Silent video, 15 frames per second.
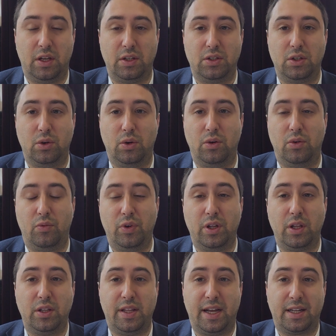So
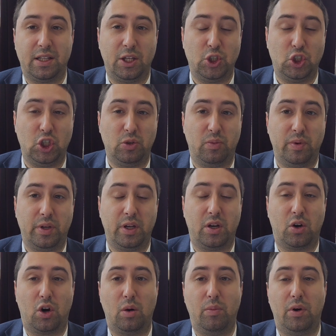really, technically, she should bring a
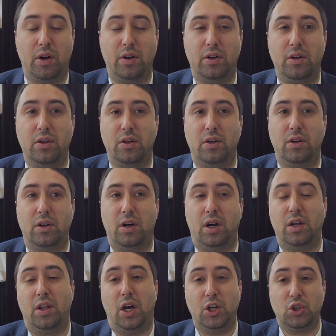carbon
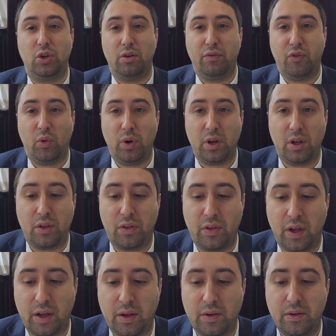on the 140th
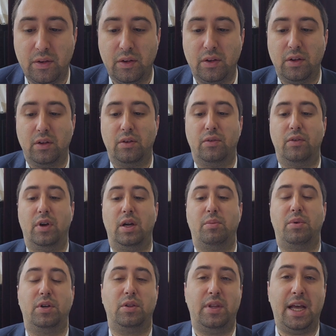day, right?
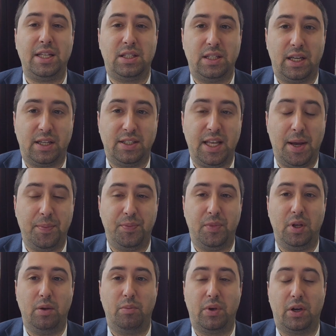But that's
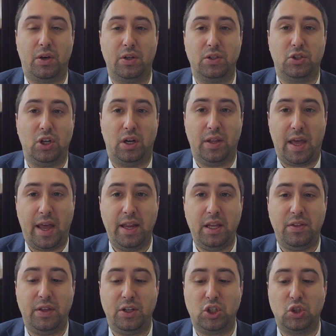exempted because on the
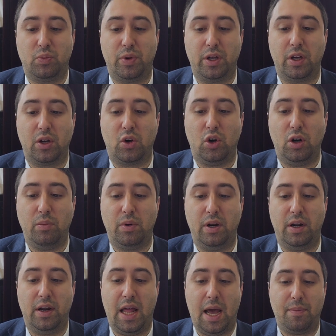80th day, she's bringing a carbon,
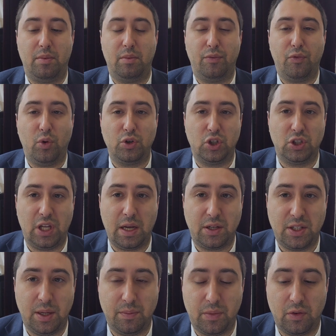and it happened before. She's
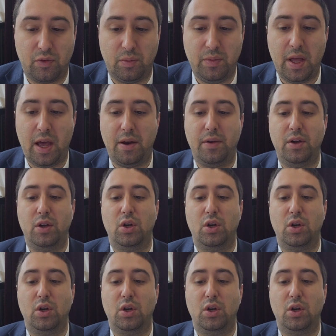exempted from that.